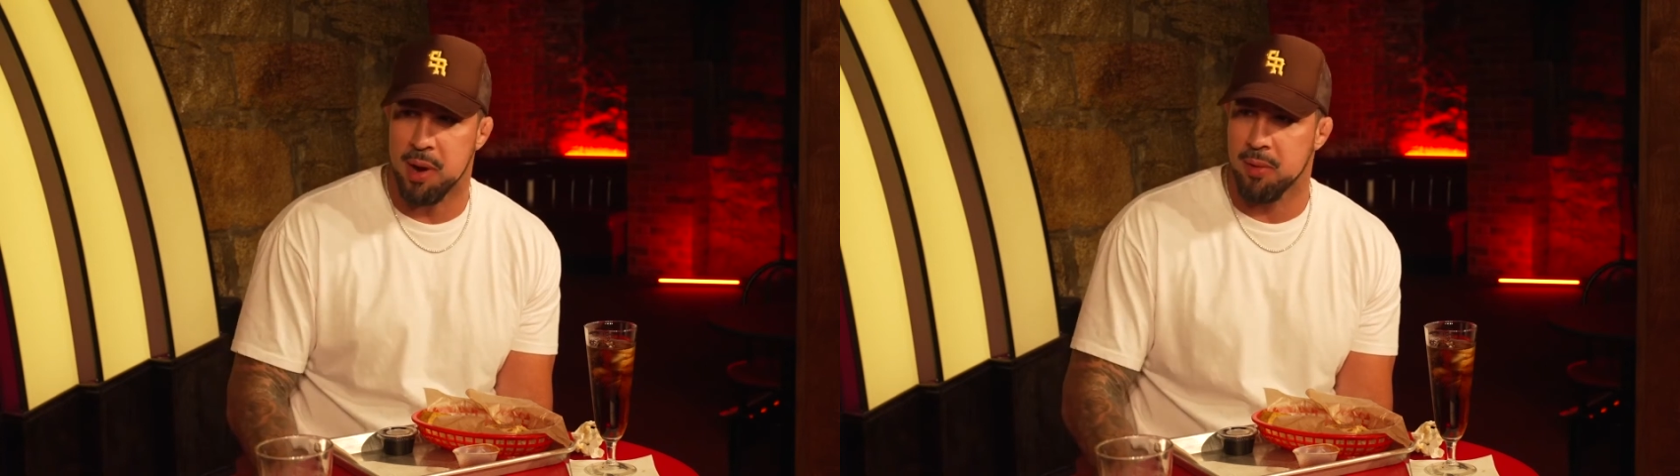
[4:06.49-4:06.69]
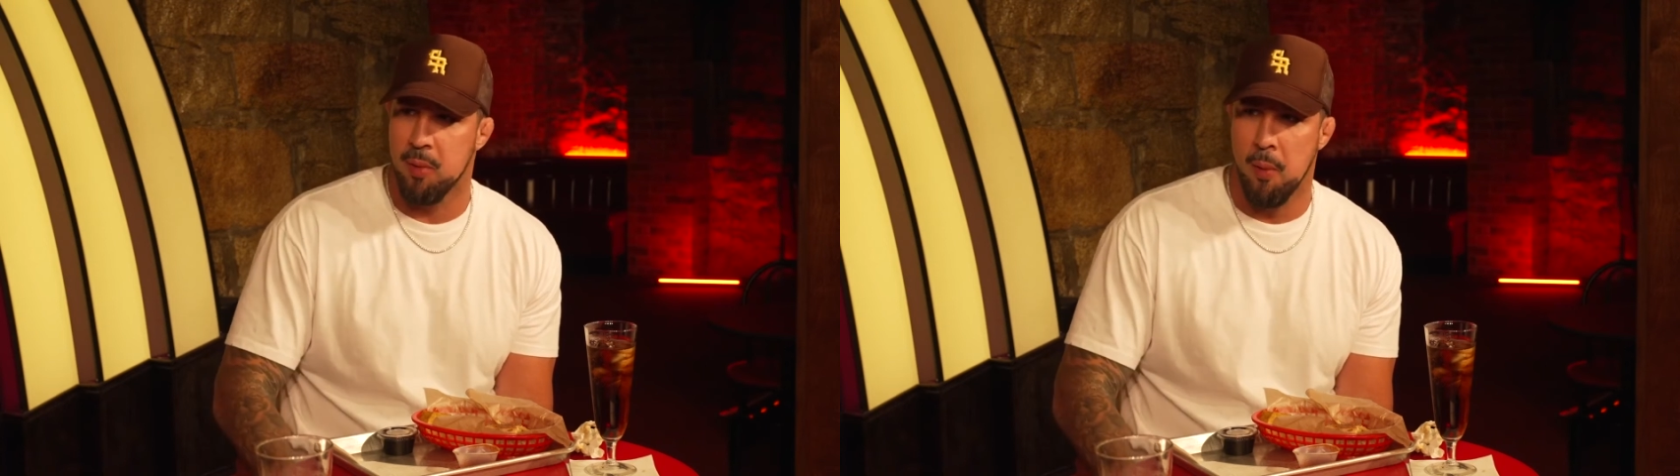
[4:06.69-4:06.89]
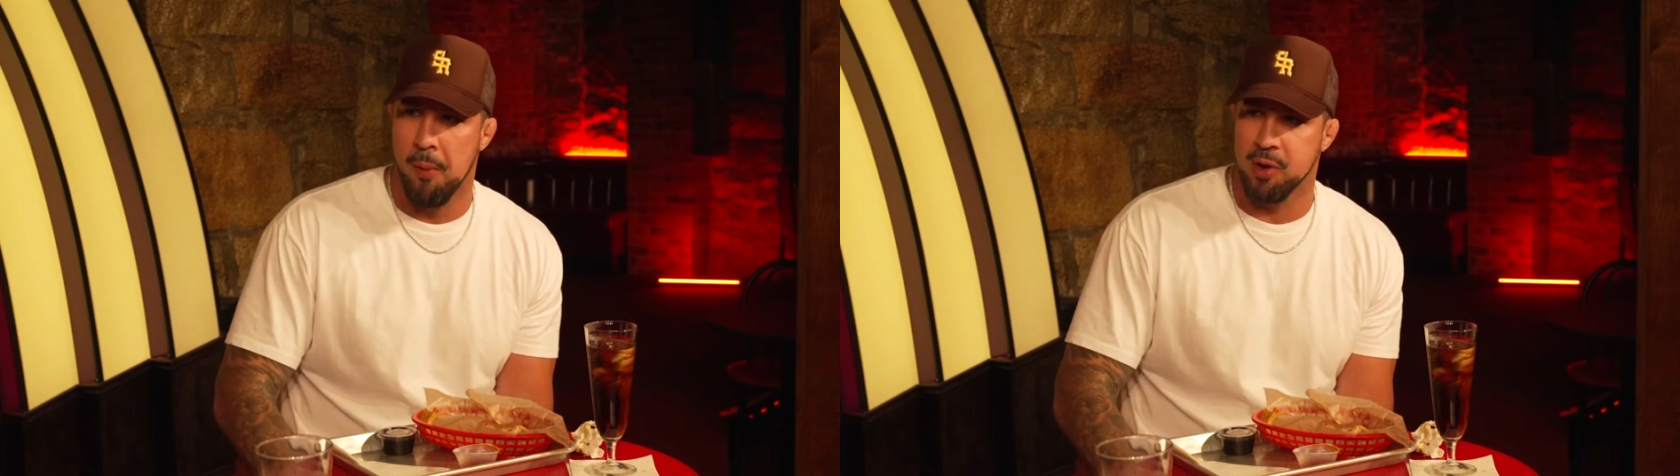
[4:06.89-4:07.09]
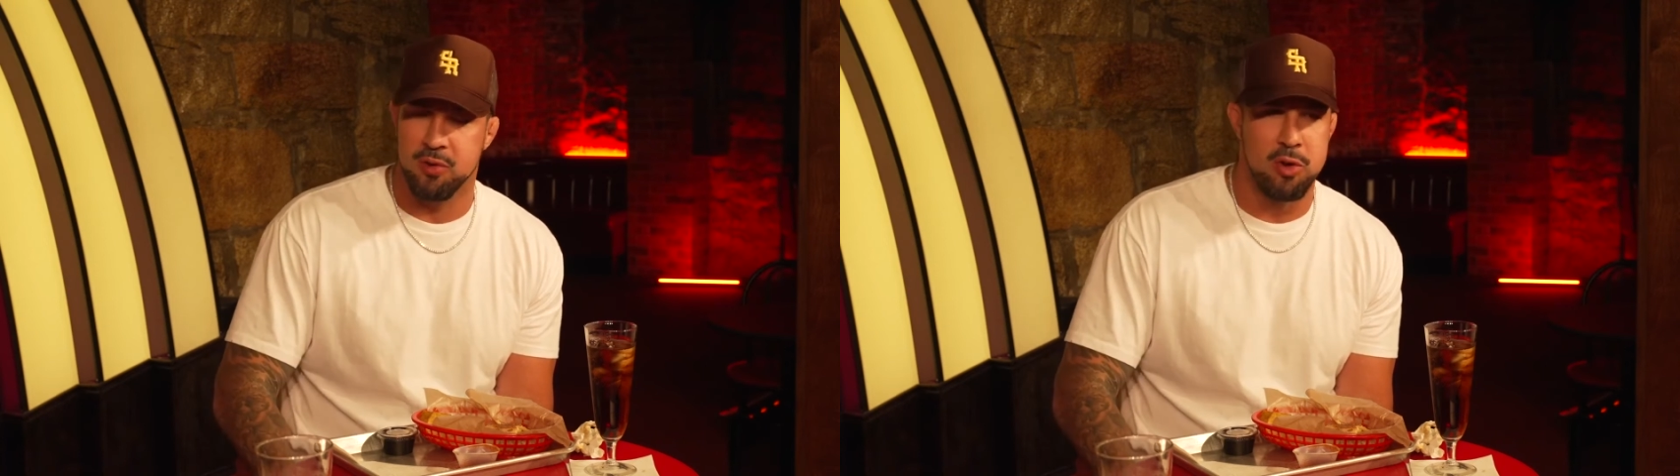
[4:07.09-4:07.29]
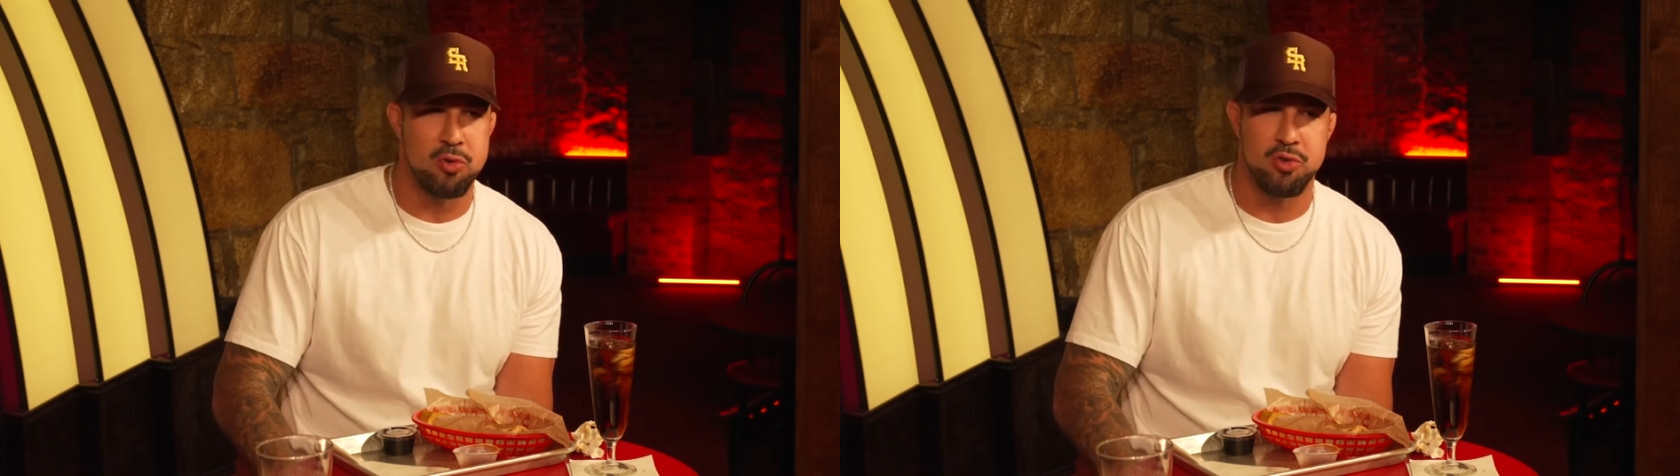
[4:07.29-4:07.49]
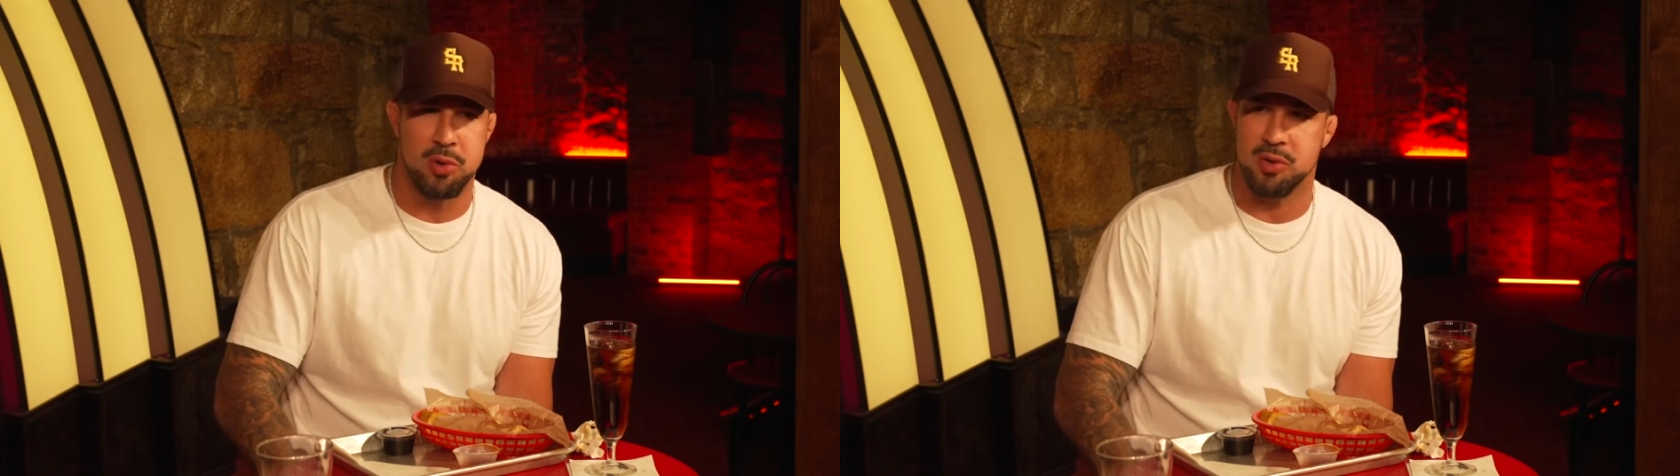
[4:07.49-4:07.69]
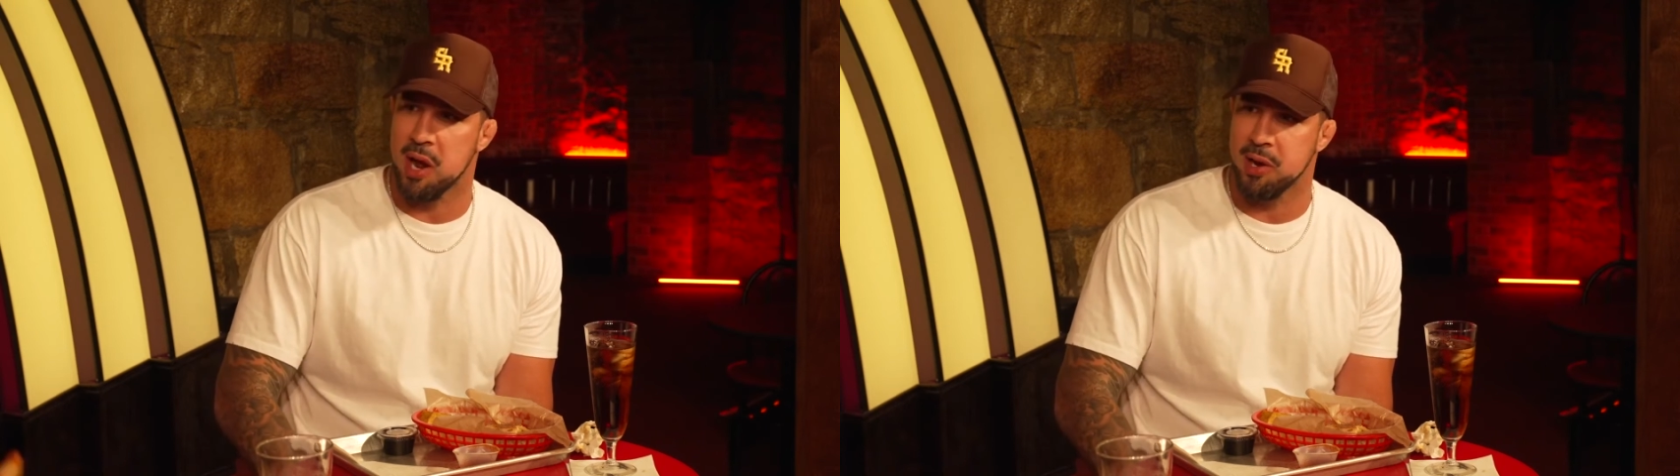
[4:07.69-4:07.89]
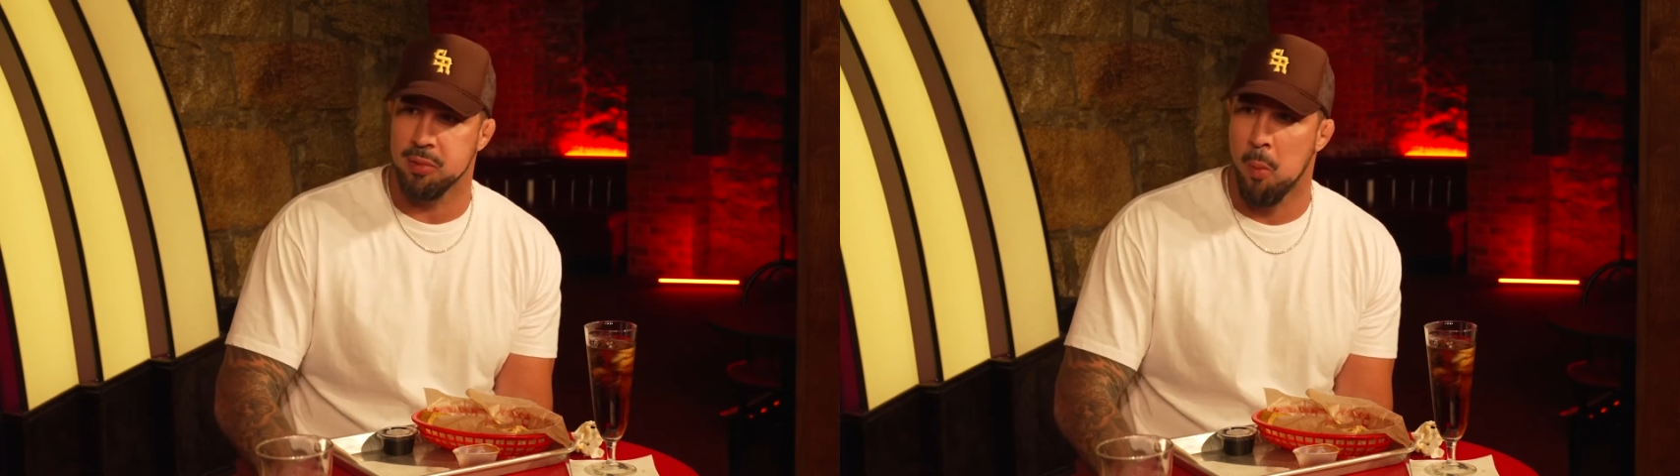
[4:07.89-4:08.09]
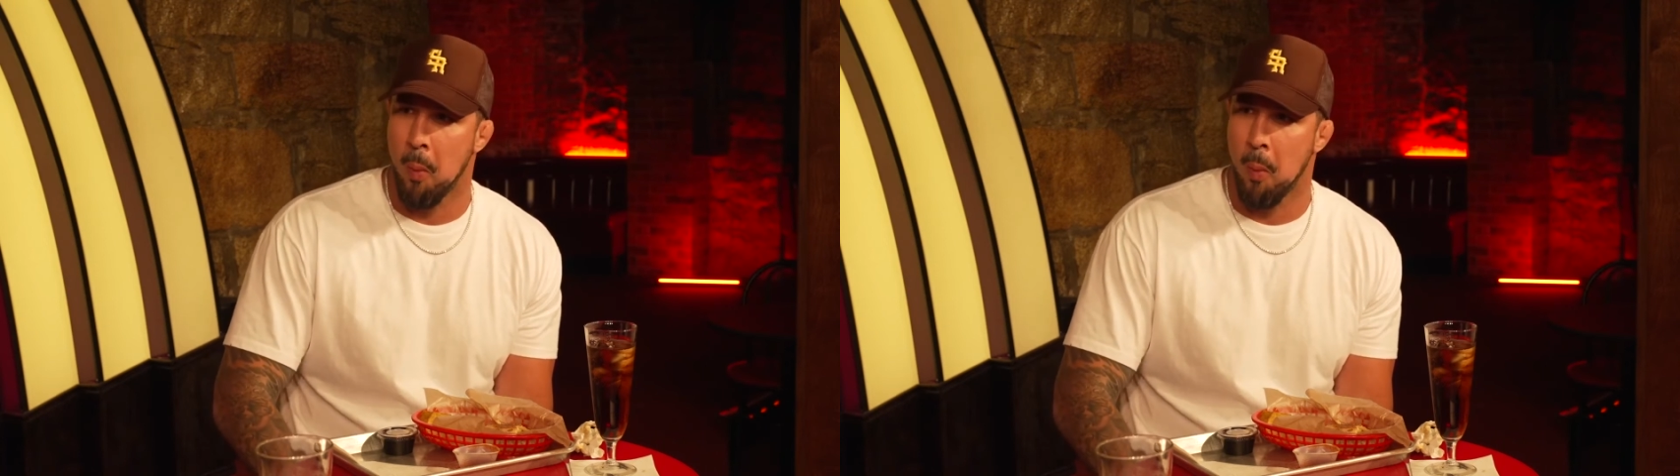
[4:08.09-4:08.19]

man. It's so short-sighted.